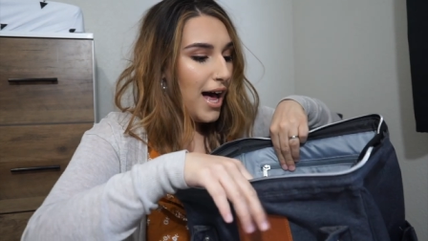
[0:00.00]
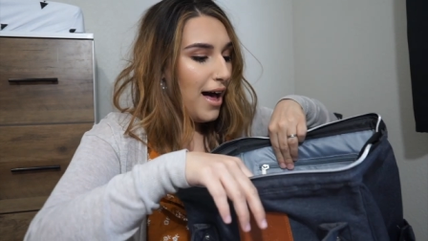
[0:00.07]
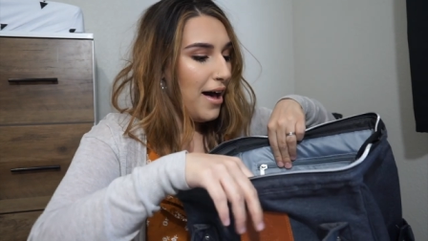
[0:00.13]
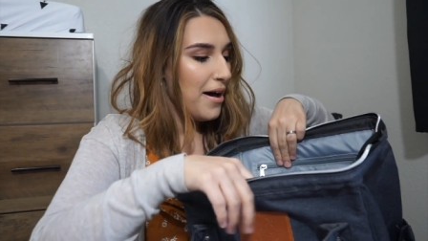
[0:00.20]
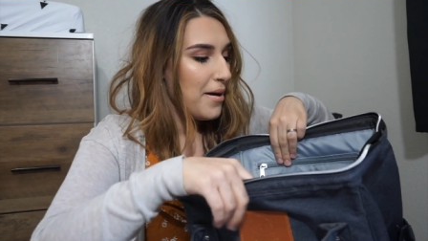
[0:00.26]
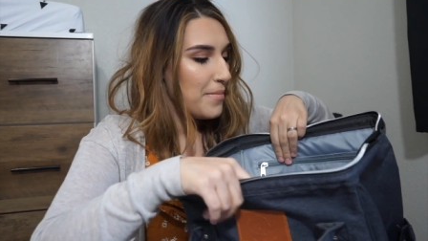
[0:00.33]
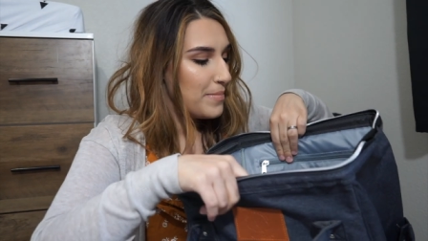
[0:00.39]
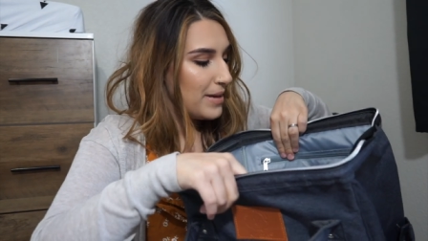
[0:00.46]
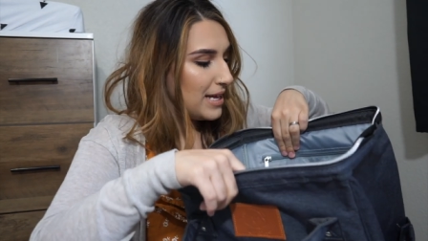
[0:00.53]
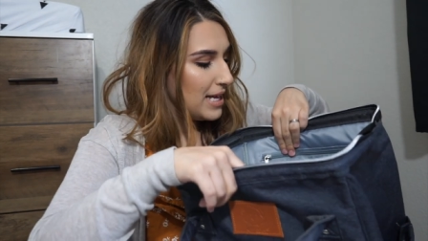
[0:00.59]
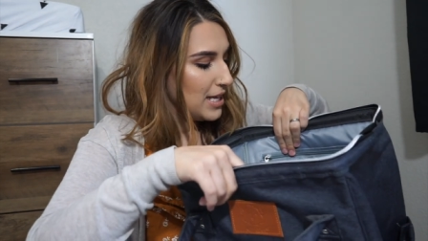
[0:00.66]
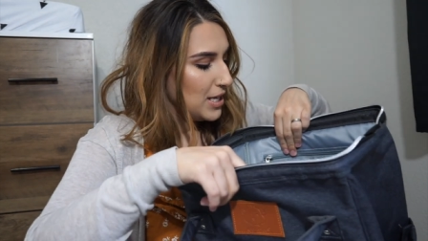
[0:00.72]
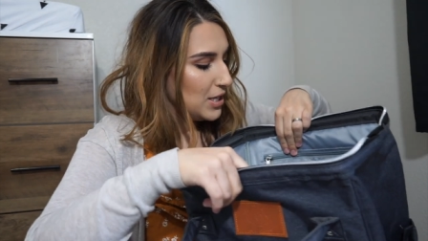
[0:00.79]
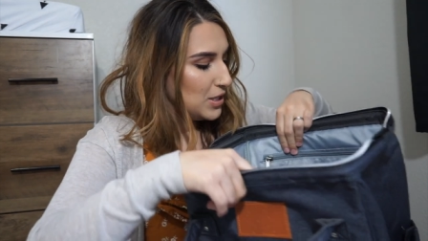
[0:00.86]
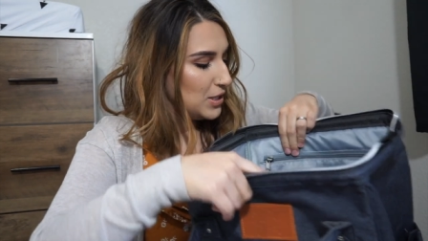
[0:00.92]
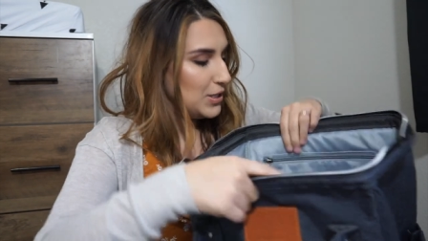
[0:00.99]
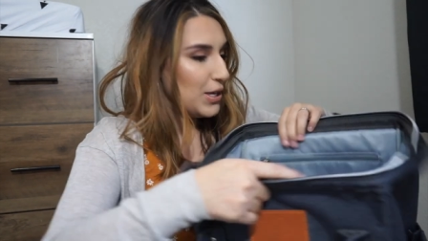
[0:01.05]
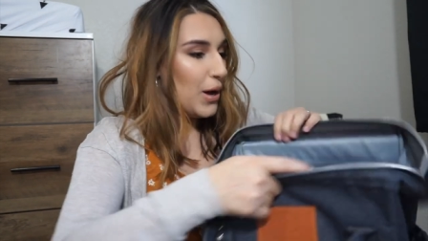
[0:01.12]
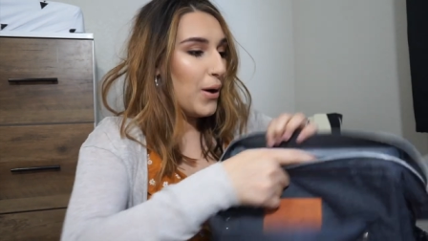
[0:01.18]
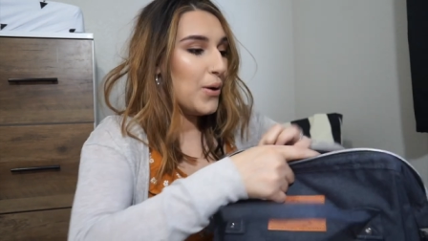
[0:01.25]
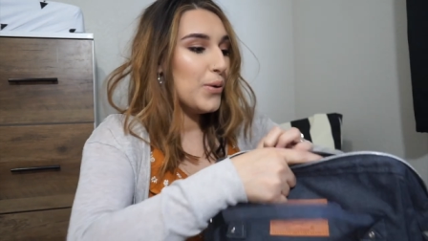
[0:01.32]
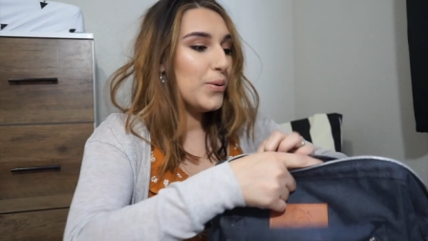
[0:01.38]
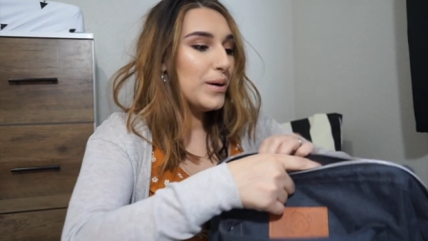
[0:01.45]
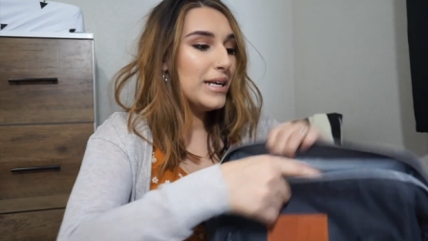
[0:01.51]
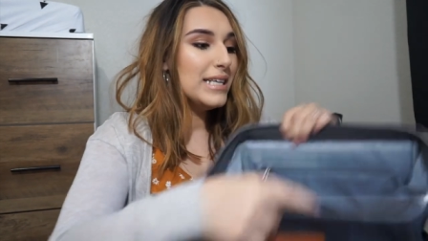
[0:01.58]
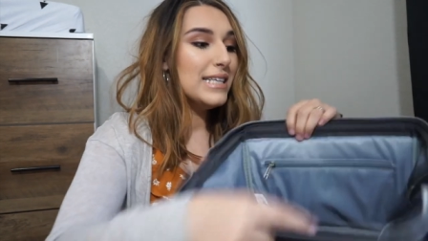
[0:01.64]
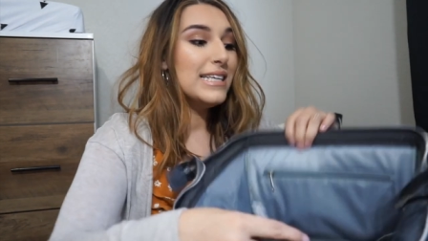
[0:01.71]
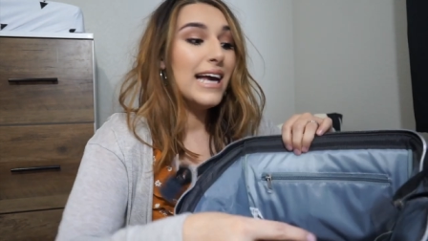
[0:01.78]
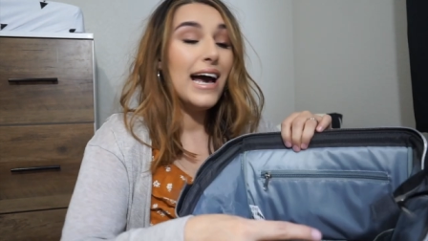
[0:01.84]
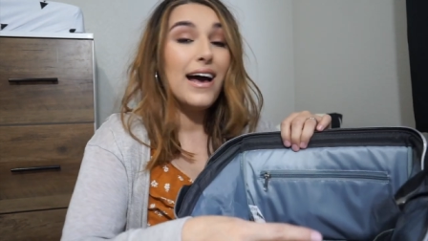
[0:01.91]
Um, so
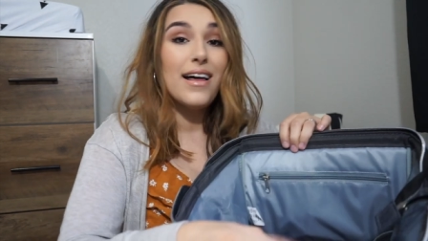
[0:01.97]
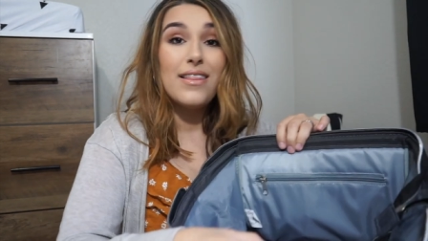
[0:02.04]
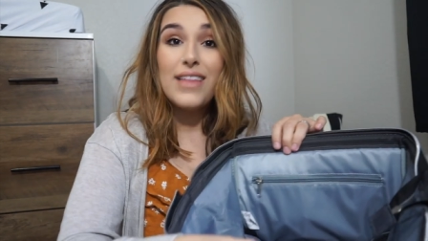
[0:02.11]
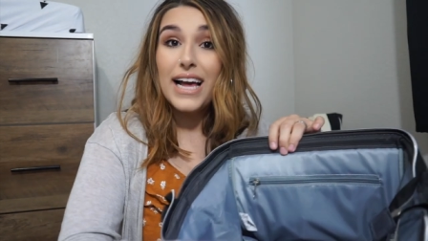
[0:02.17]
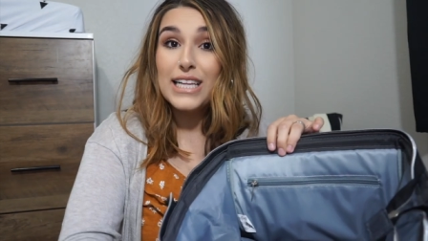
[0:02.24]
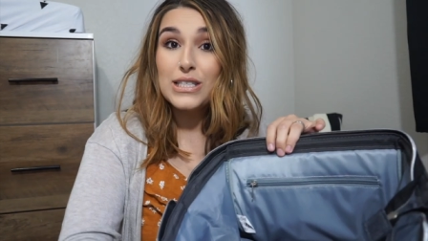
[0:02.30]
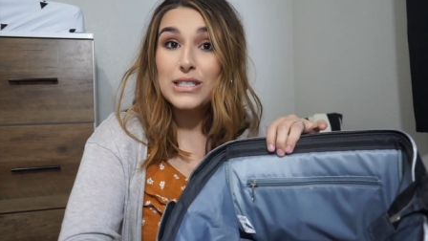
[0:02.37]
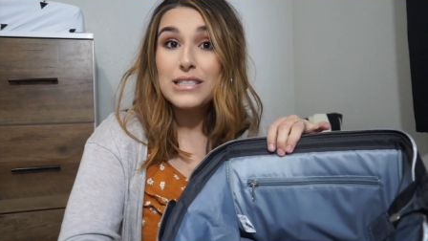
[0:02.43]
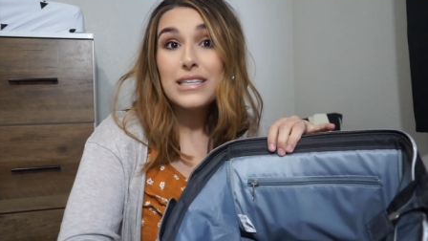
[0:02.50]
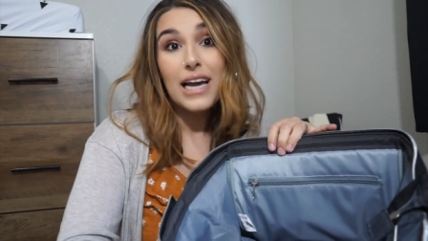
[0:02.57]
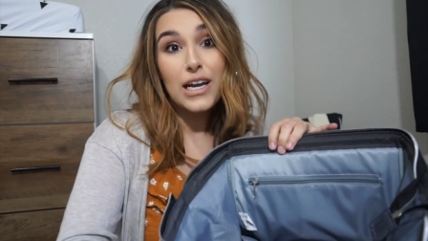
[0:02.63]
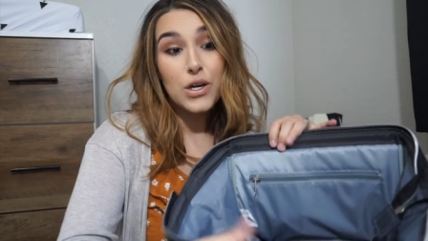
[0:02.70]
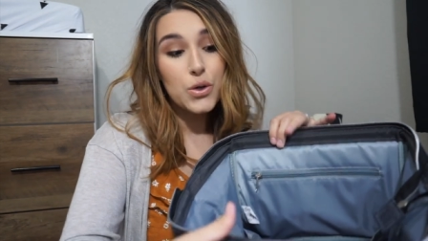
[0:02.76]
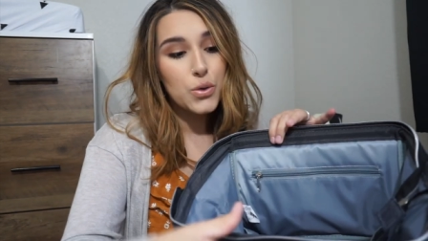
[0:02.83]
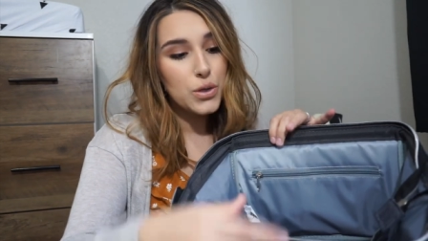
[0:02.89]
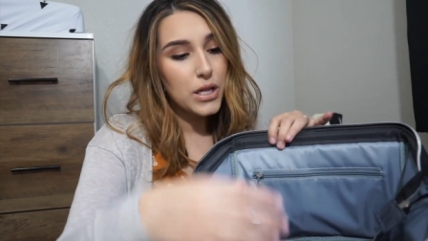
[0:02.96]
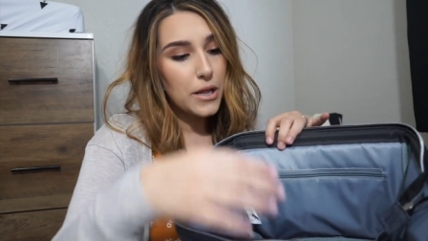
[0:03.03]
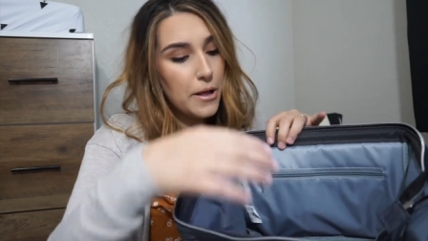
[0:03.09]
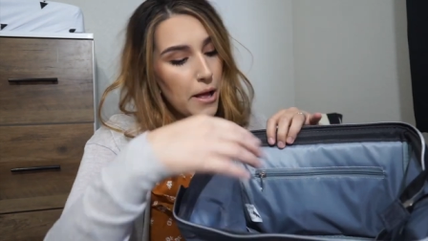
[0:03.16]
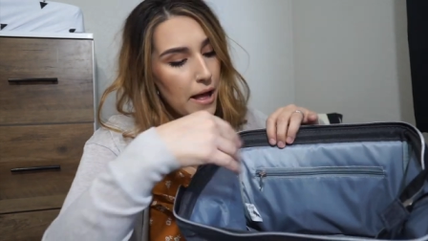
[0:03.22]
yeah, that's kind of cool.